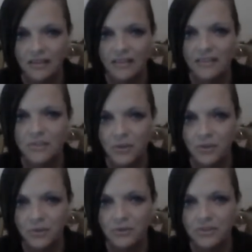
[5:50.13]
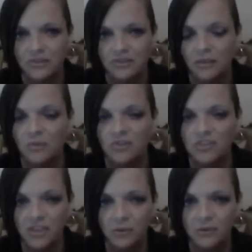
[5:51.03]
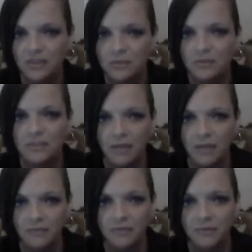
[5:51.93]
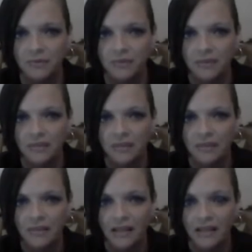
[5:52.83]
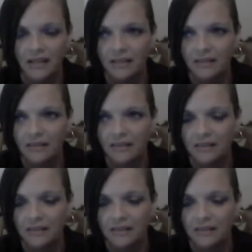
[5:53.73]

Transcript: in church that were so disrespectful, and